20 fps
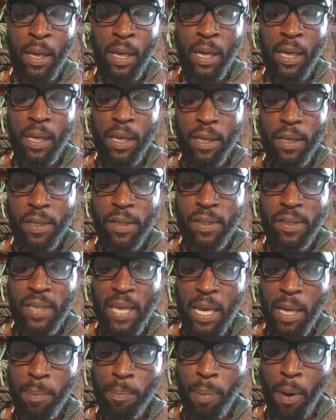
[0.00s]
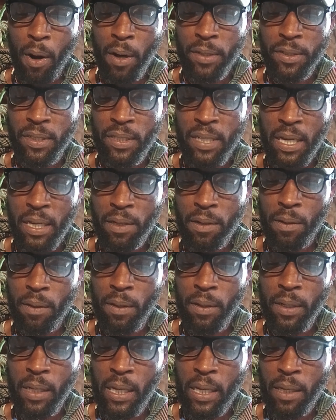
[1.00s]
It is a
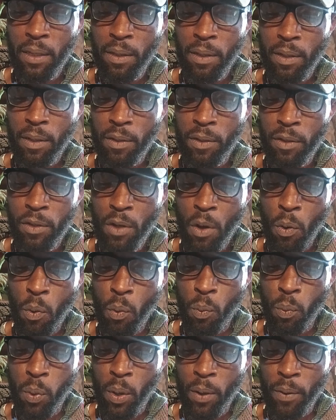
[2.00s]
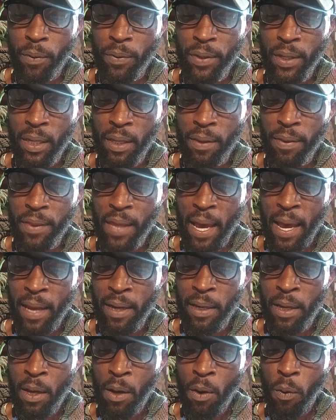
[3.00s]
particularly noteworthy that
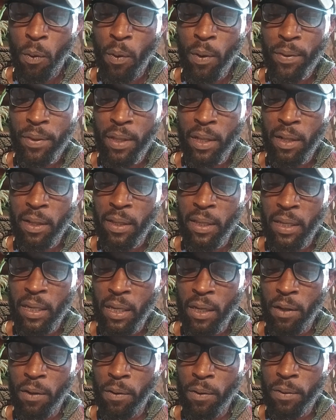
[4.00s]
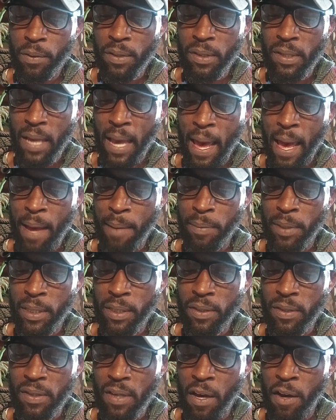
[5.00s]
on the linear
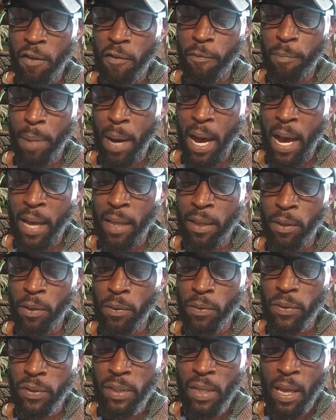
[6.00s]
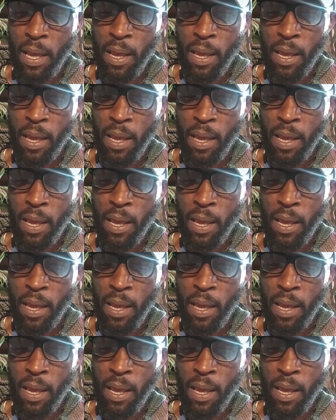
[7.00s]
tablets of Pylos